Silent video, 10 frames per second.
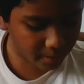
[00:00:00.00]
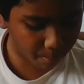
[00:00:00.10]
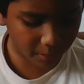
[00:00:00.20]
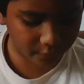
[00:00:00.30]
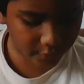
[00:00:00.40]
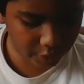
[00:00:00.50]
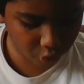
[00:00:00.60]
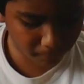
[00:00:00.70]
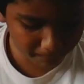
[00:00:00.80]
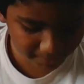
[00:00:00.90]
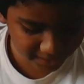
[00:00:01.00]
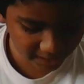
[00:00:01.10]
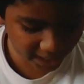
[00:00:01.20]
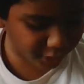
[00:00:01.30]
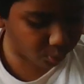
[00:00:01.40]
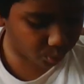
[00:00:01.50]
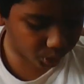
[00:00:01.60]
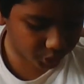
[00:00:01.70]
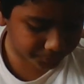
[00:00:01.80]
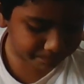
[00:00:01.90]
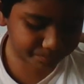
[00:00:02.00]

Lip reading: buffalo meat and water.